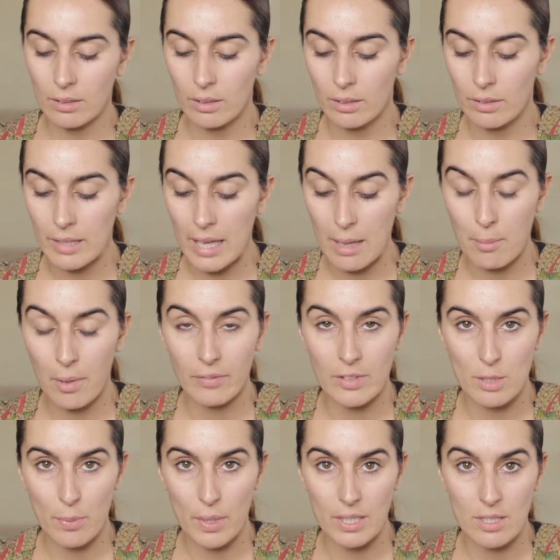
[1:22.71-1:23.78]
The name of
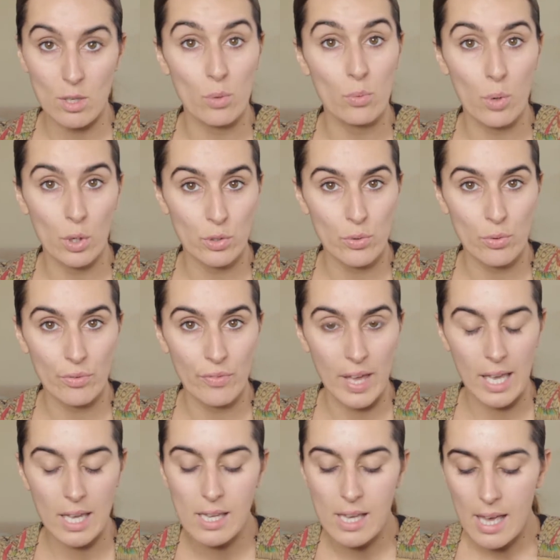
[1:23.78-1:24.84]
this brand is
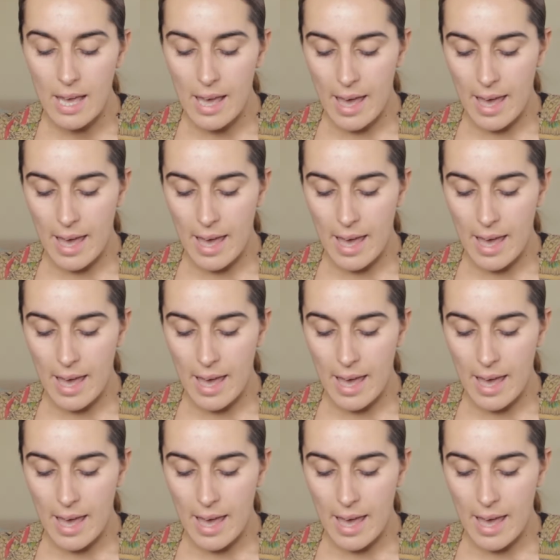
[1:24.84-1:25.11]
Retrouvé,